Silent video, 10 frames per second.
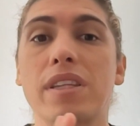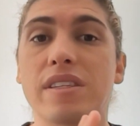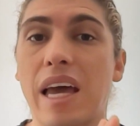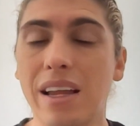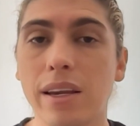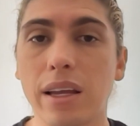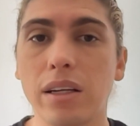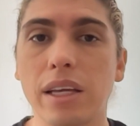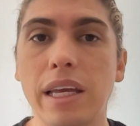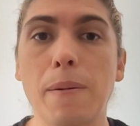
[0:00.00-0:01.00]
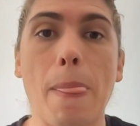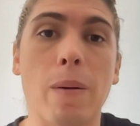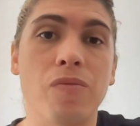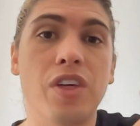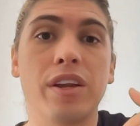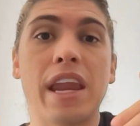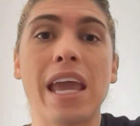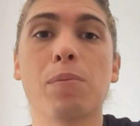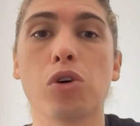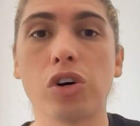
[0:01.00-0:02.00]
technically the
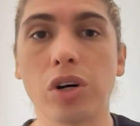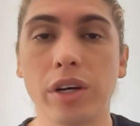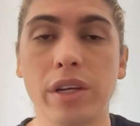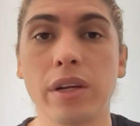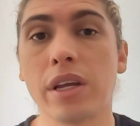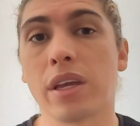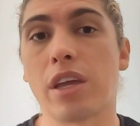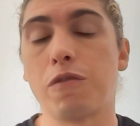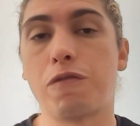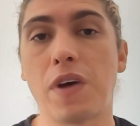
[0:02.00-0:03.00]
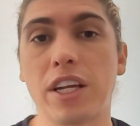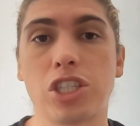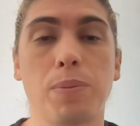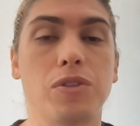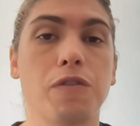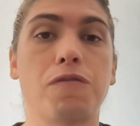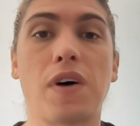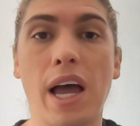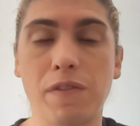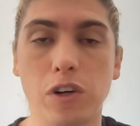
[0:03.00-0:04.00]
neighborhood can fetch up to
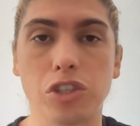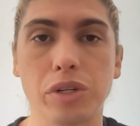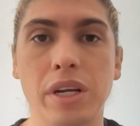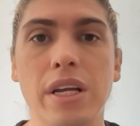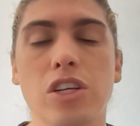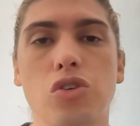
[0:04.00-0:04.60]
$500,000. So